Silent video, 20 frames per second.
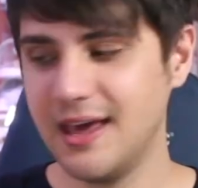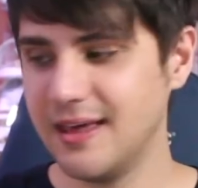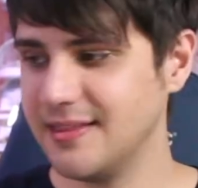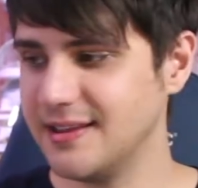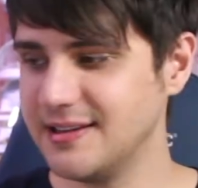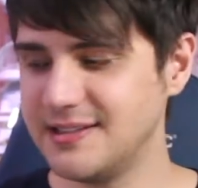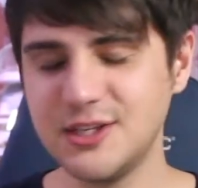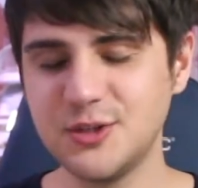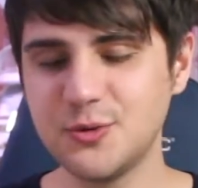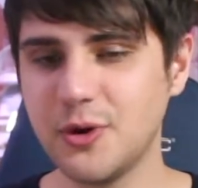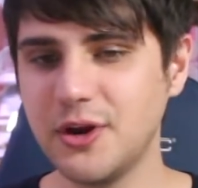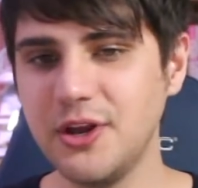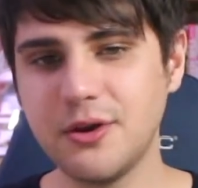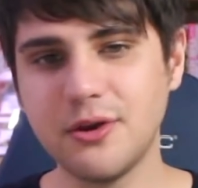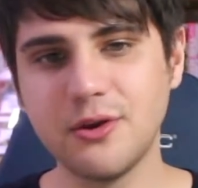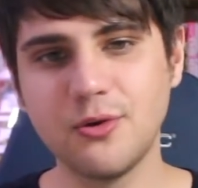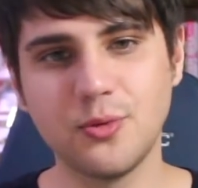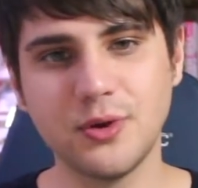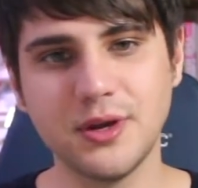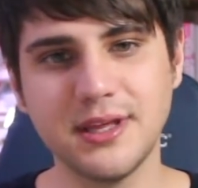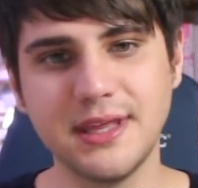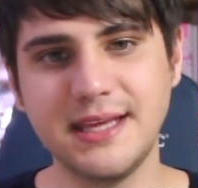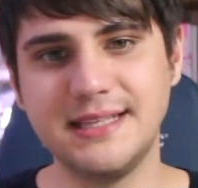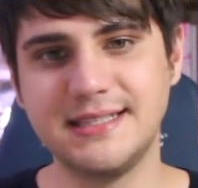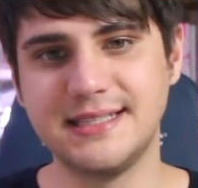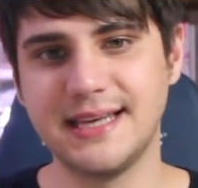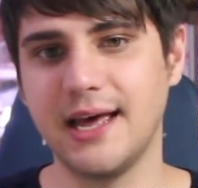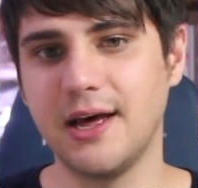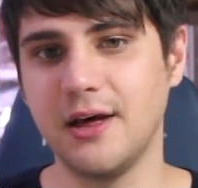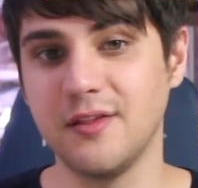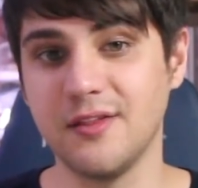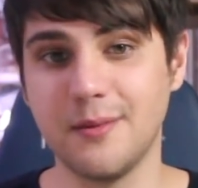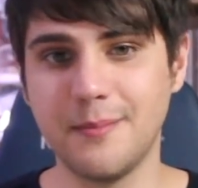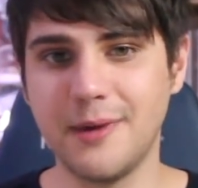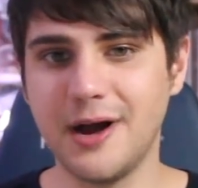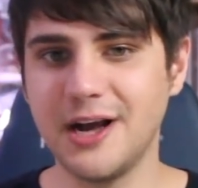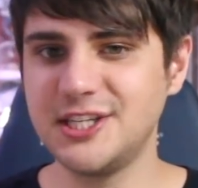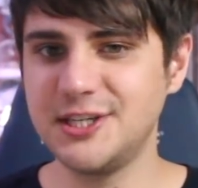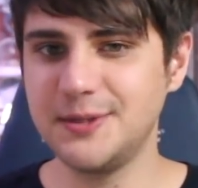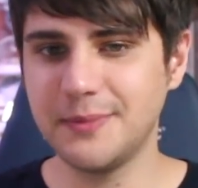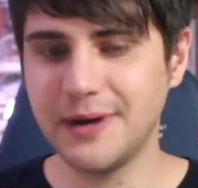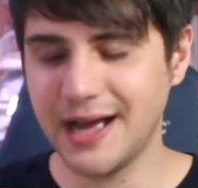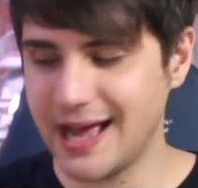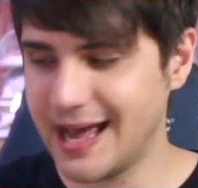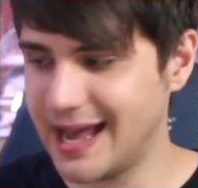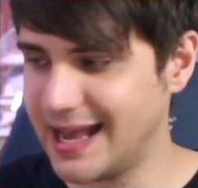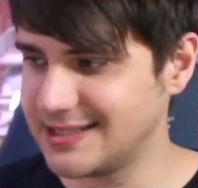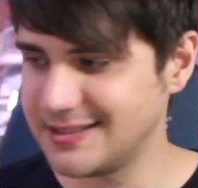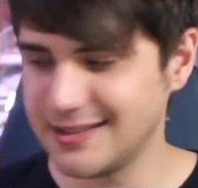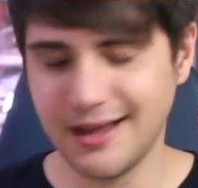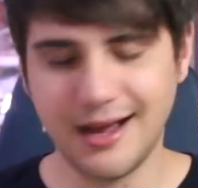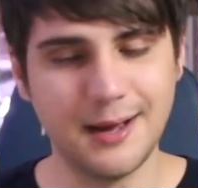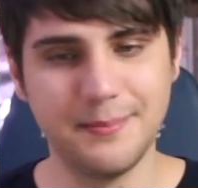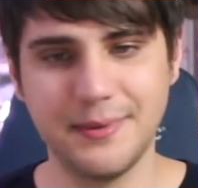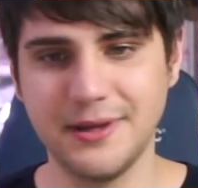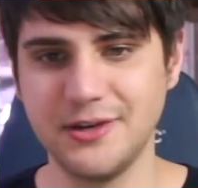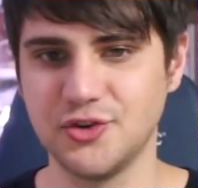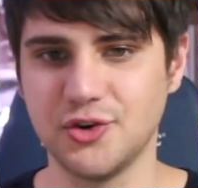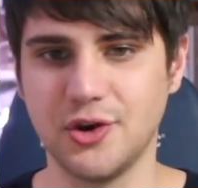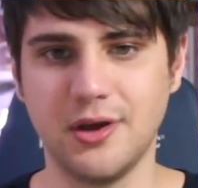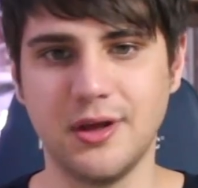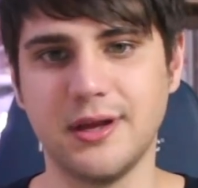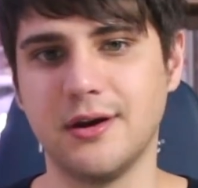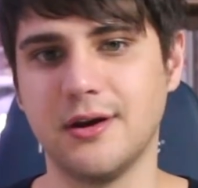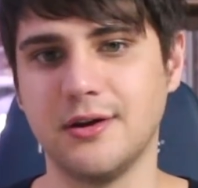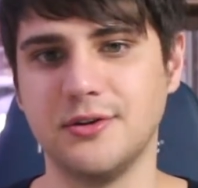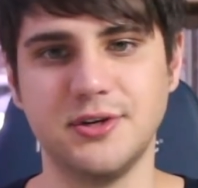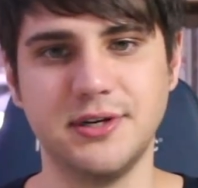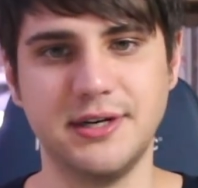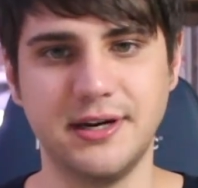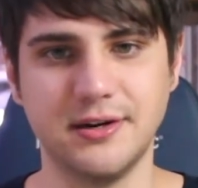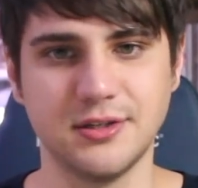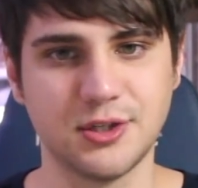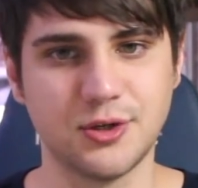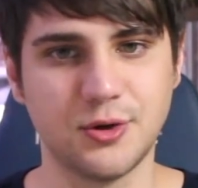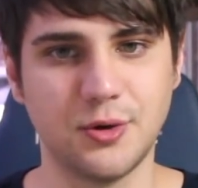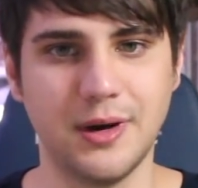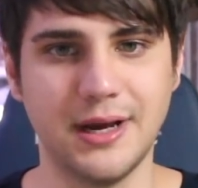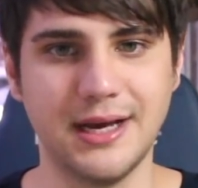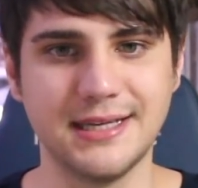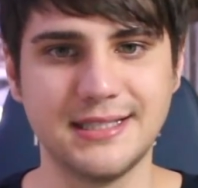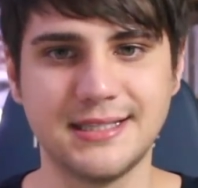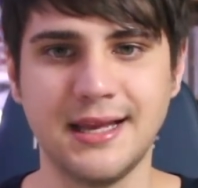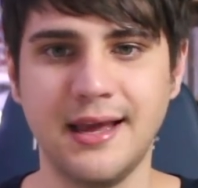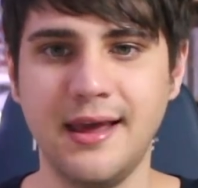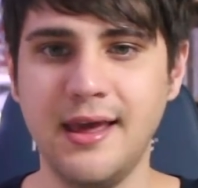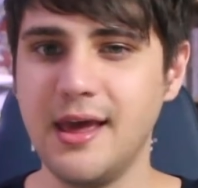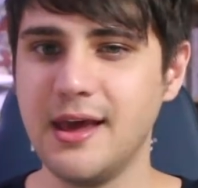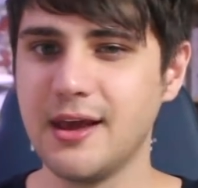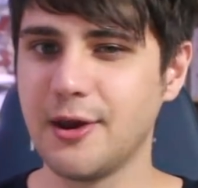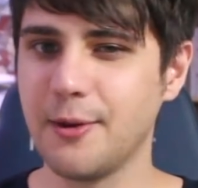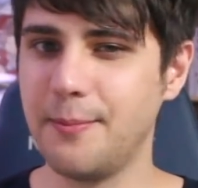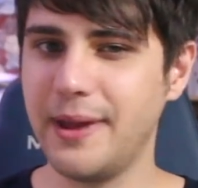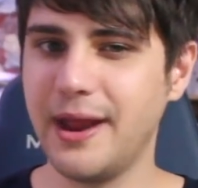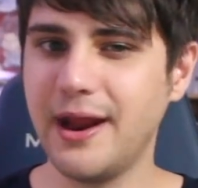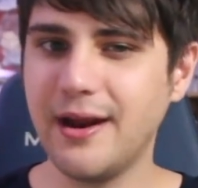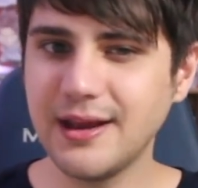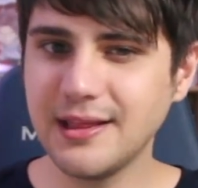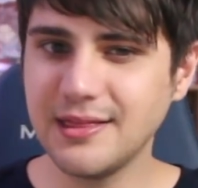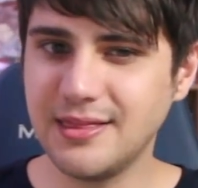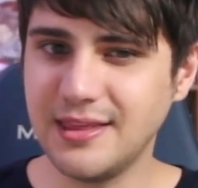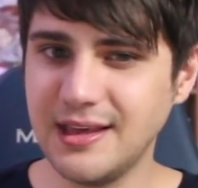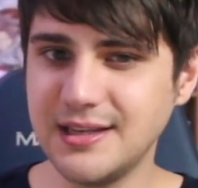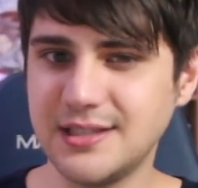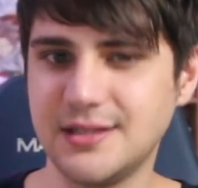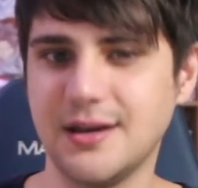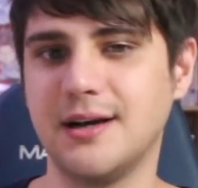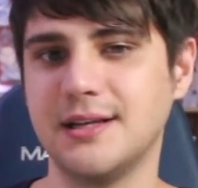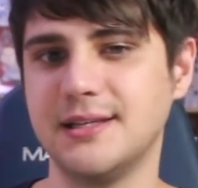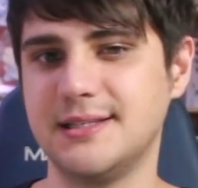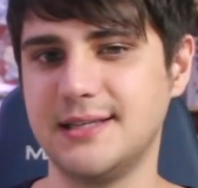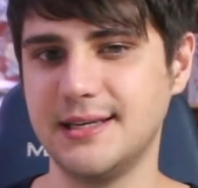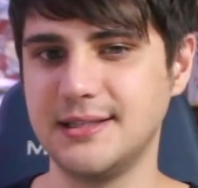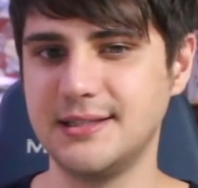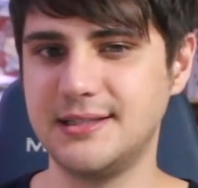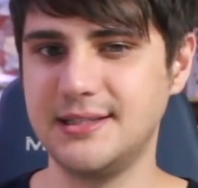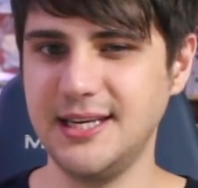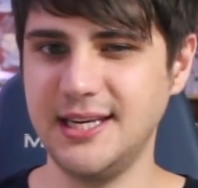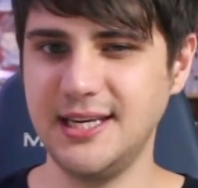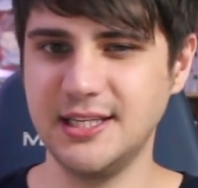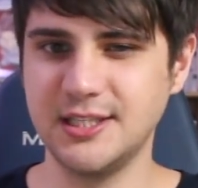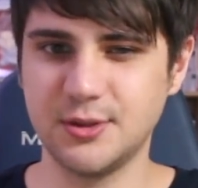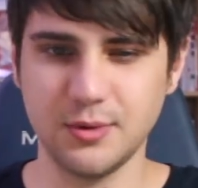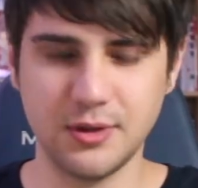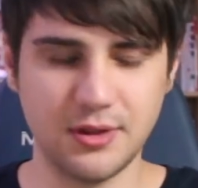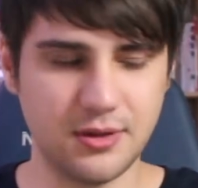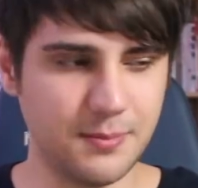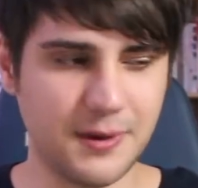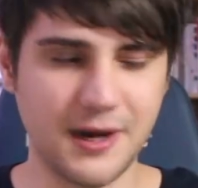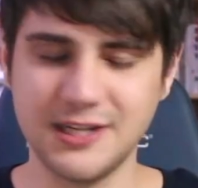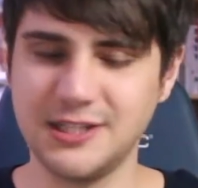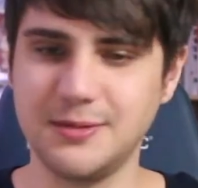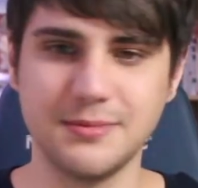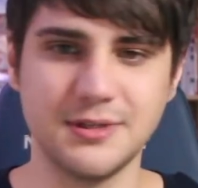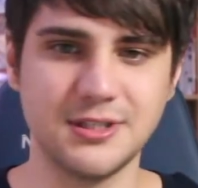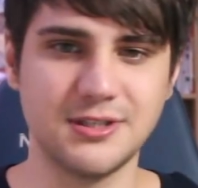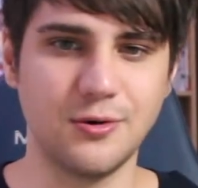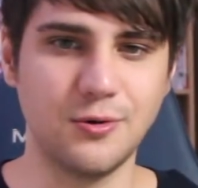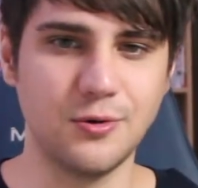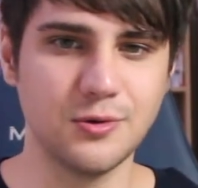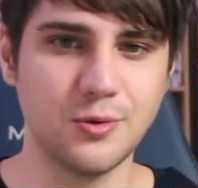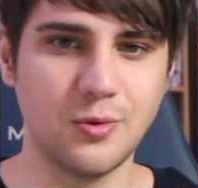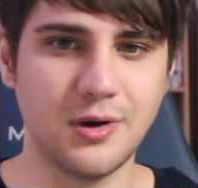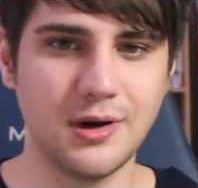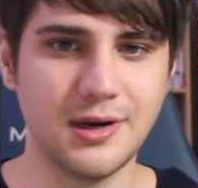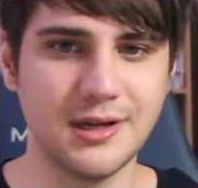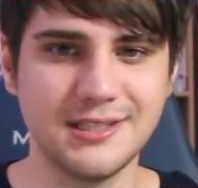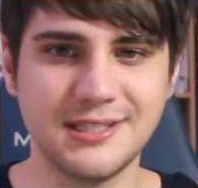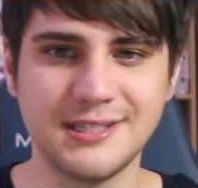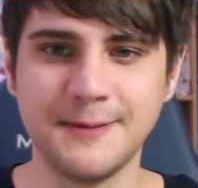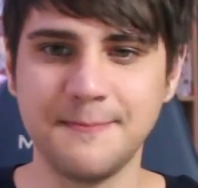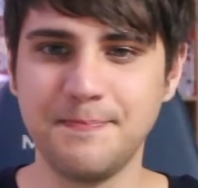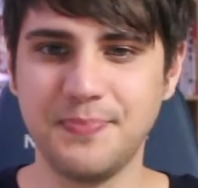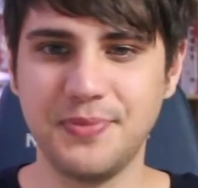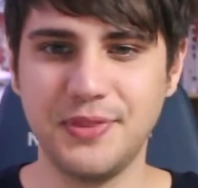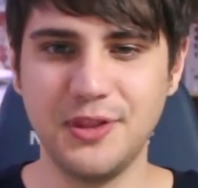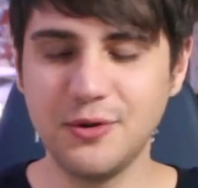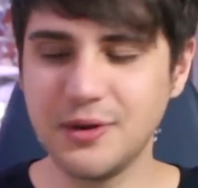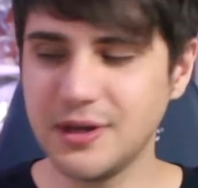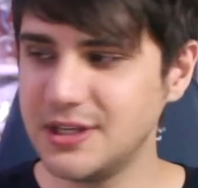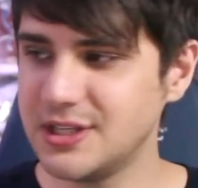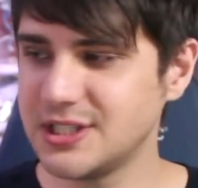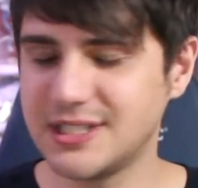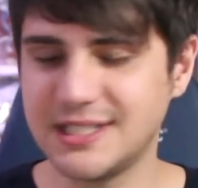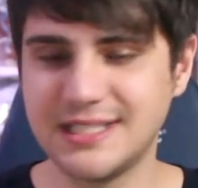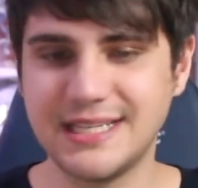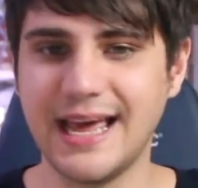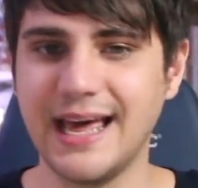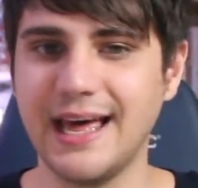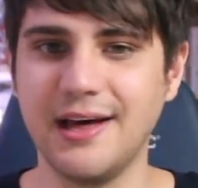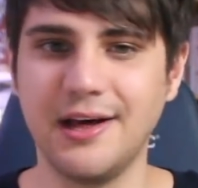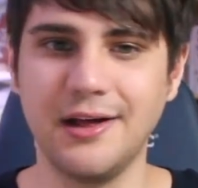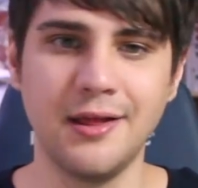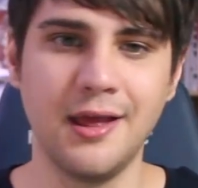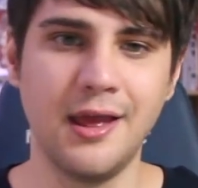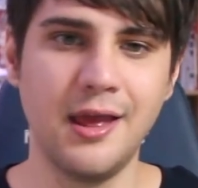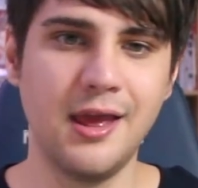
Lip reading: This is where you can really tell that Mashima has not been drawing 100 Years Quest. Comparing these onsen scenes with Mashima's old ones, you can just tell